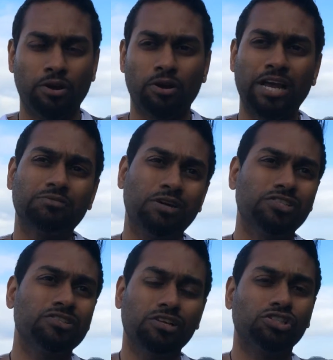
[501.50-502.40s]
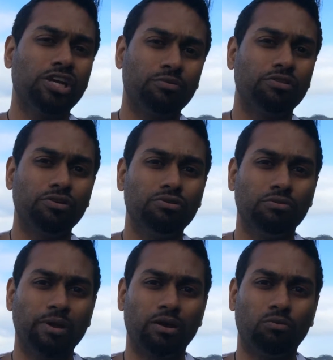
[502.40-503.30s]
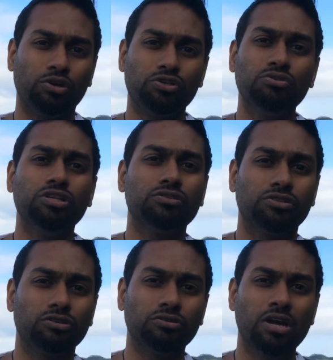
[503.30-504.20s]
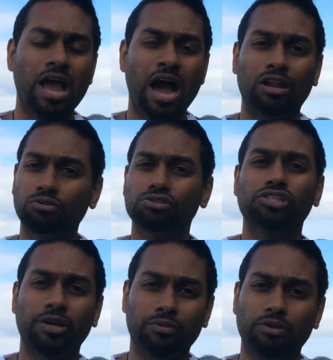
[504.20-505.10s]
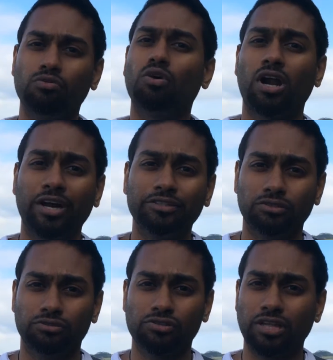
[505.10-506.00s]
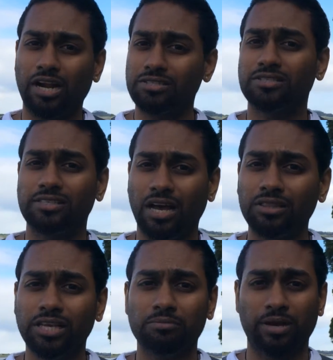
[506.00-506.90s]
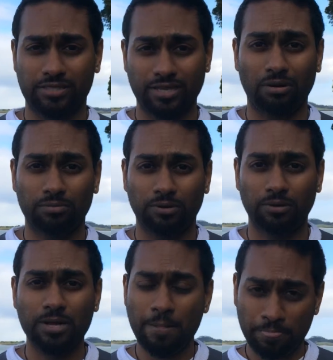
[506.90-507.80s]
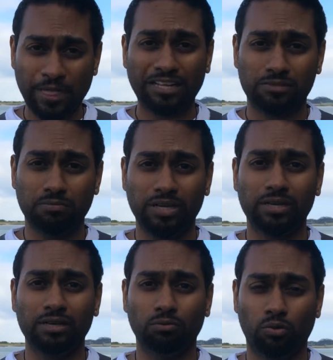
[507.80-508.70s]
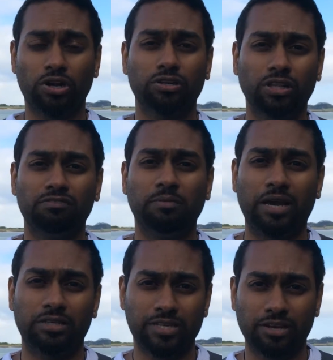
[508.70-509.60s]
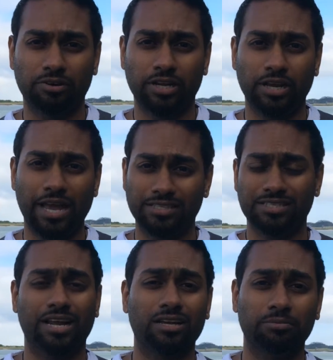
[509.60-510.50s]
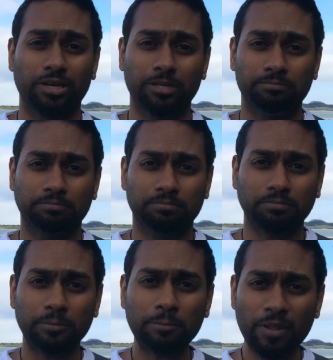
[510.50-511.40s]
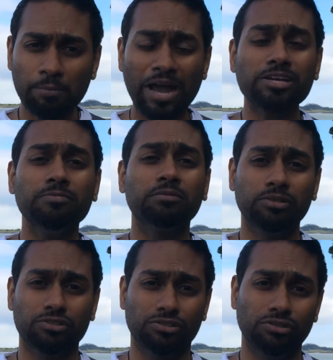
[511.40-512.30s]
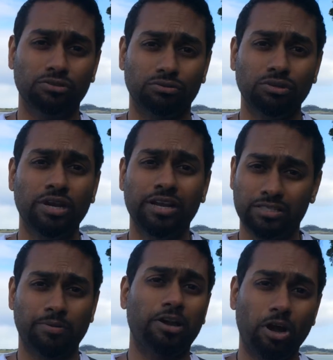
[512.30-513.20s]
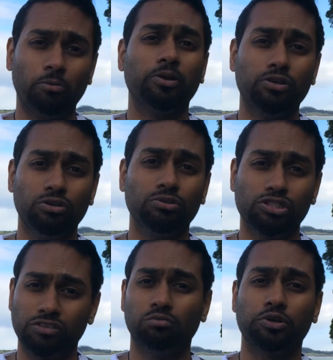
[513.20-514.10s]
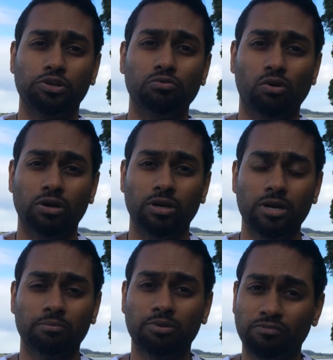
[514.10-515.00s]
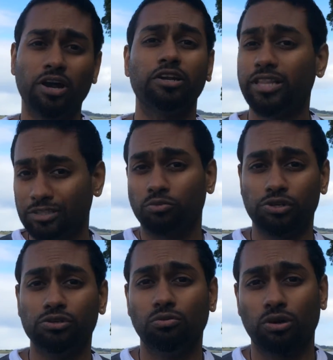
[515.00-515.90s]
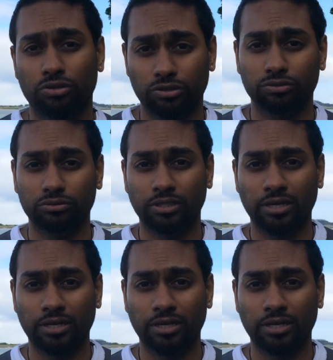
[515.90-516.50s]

As much as I'll share with you about what you need to do, I'll also share with you what I do so that I'll lead by example. That's me wanting to live by integrity and stay committed. My commitment to you is about helping you achieve what you want, provided that's what you want to do.